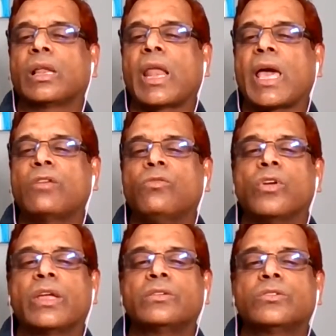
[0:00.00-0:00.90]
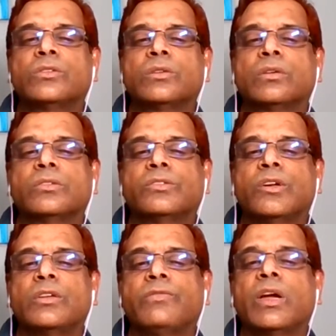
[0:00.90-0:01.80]
clairvoyant,
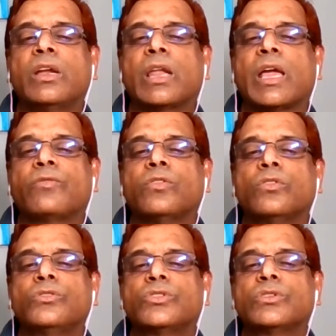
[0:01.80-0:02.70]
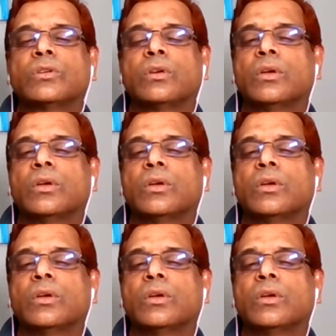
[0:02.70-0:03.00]
certified life coach,